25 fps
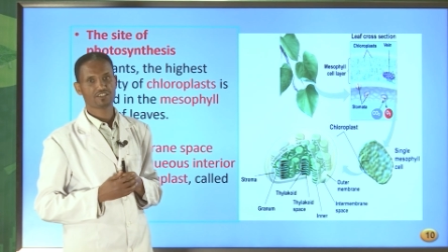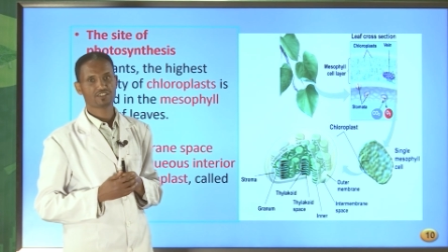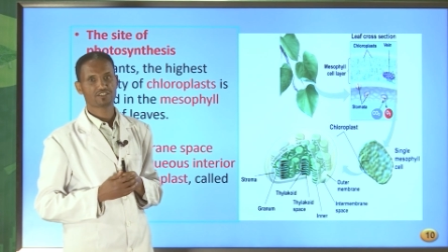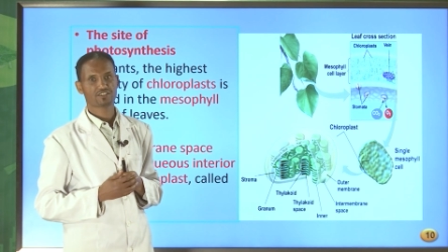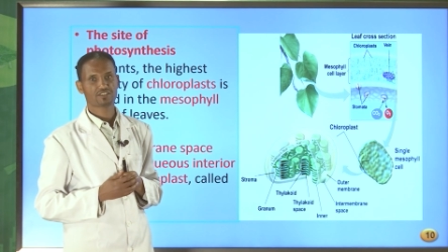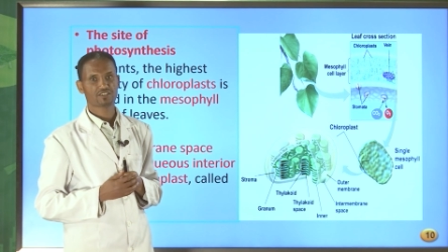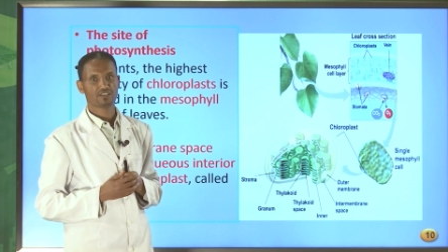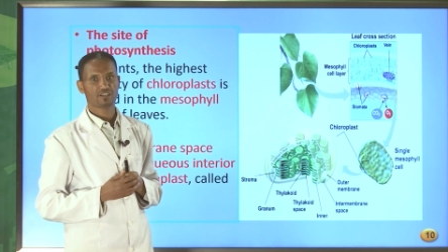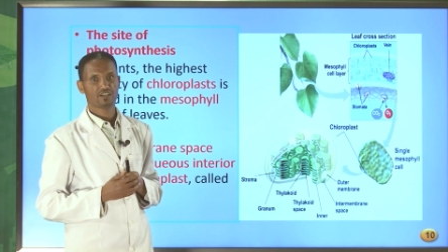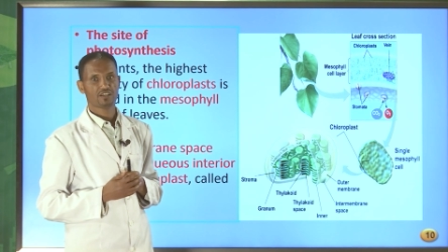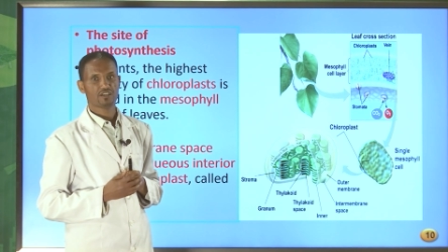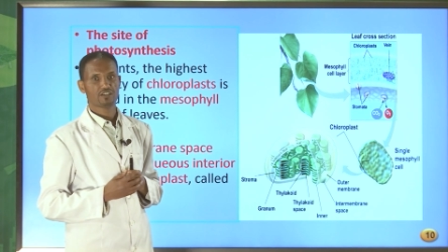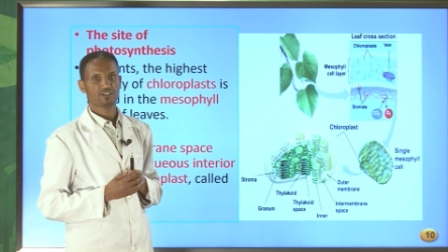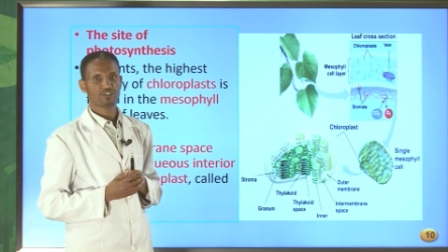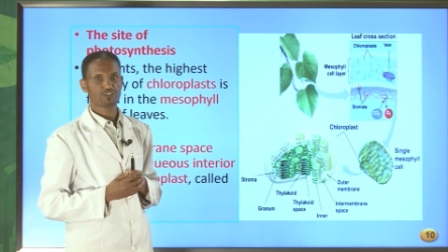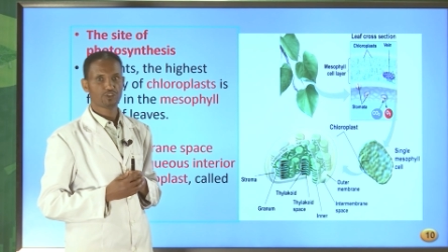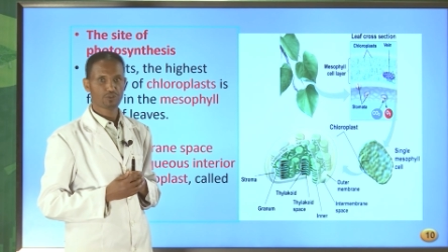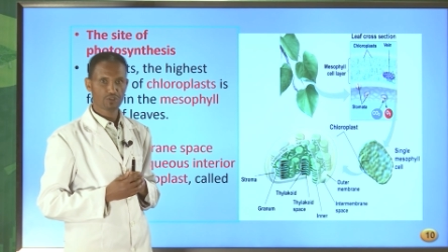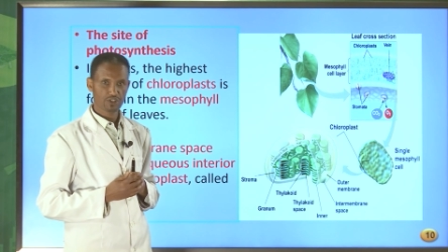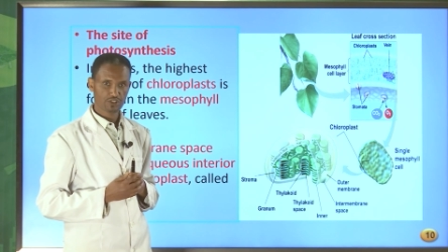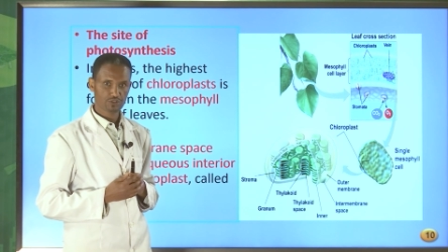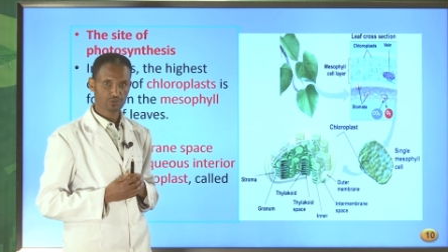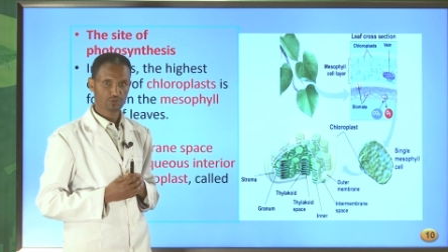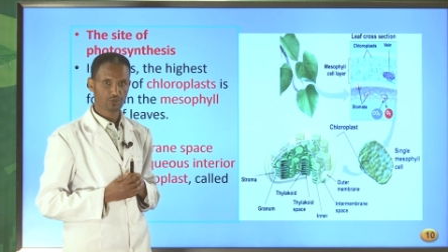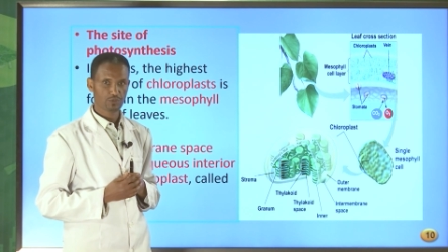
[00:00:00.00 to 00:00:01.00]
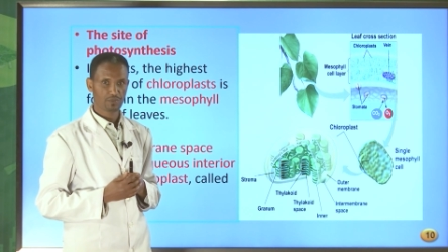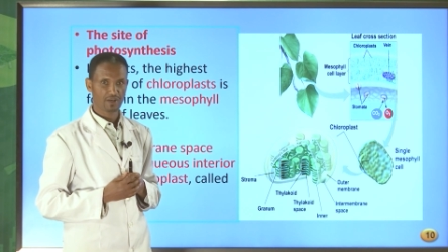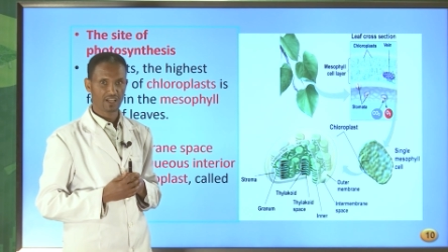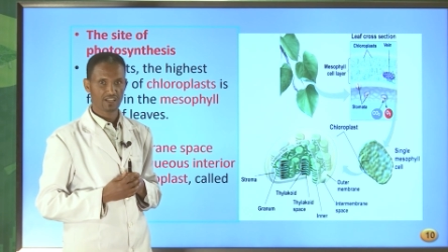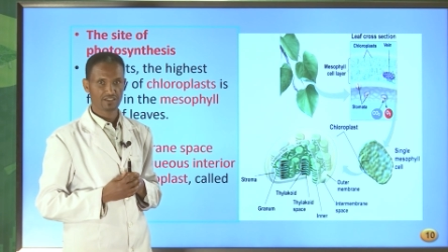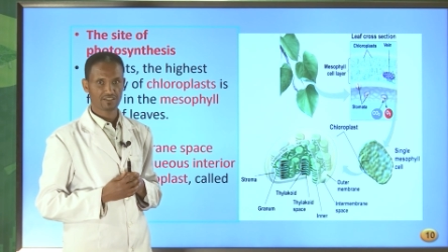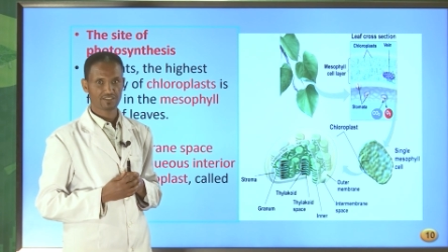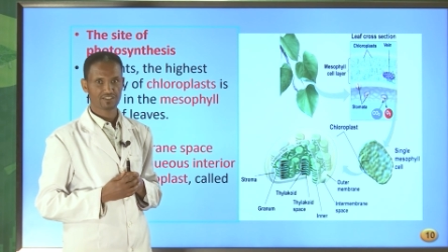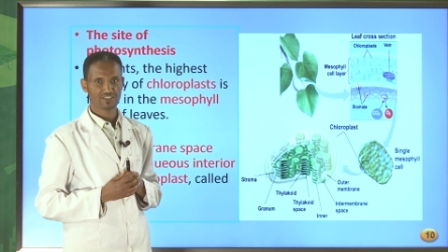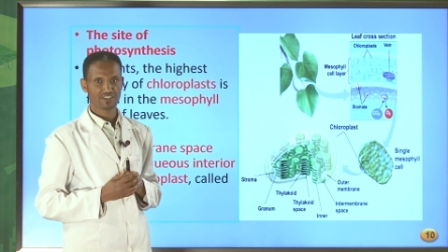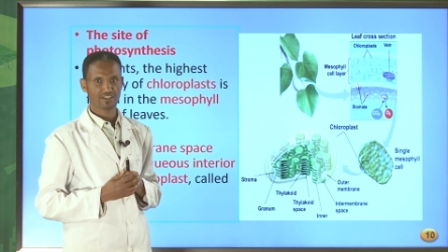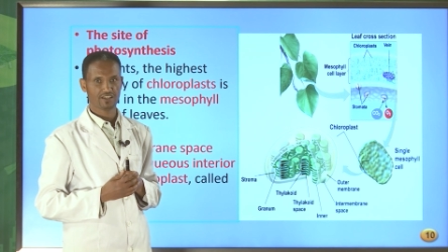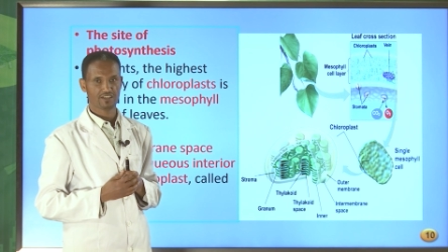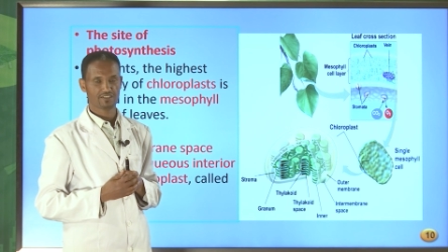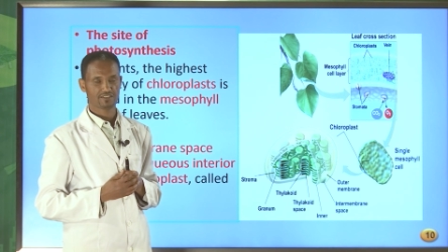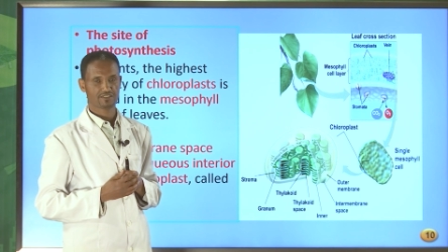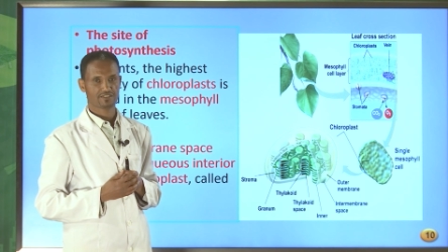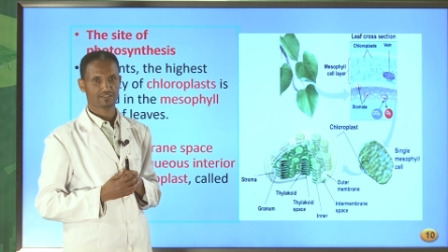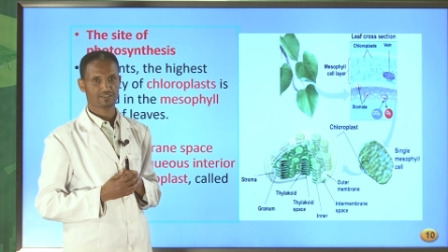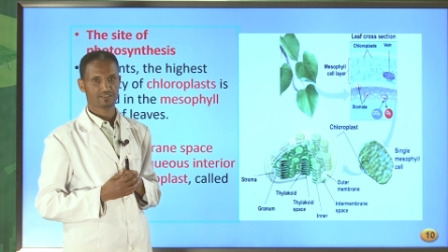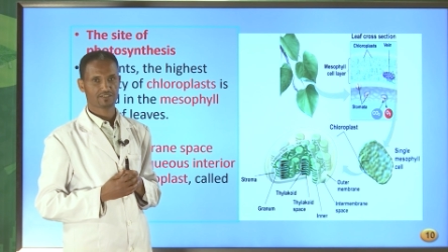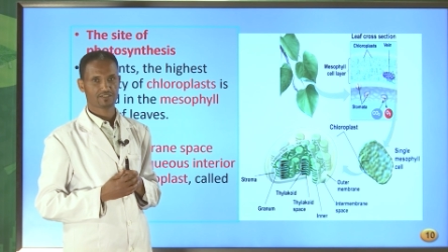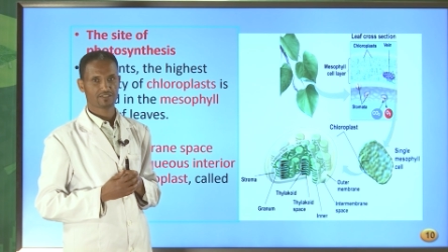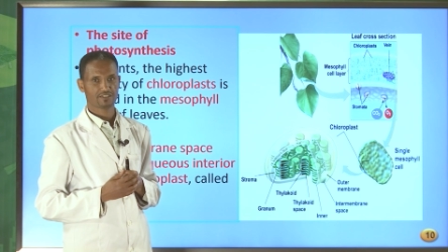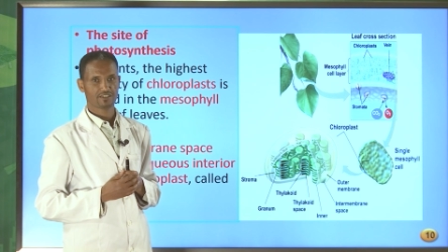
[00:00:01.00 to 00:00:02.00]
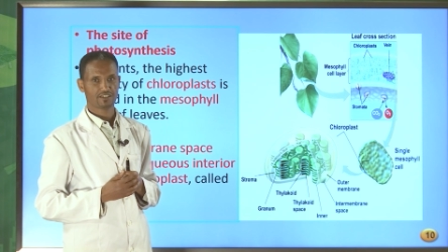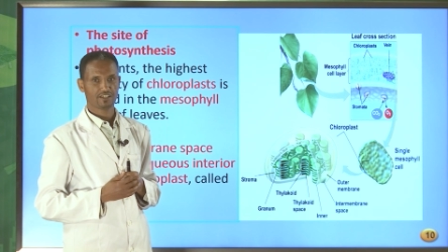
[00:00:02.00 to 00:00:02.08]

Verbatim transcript: is unique to plant cells.